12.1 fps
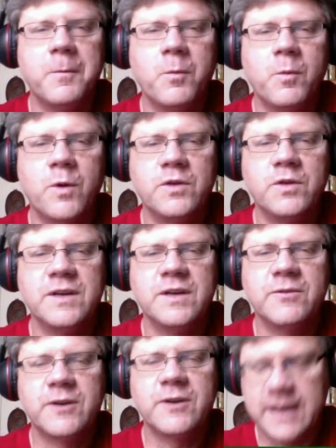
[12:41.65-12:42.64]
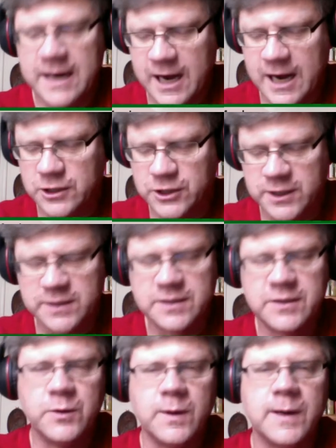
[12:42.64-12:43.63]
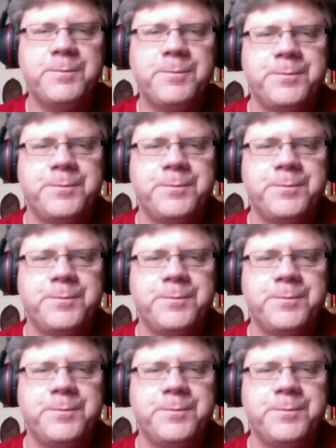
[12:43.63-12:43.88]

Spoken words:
We're using different technologies to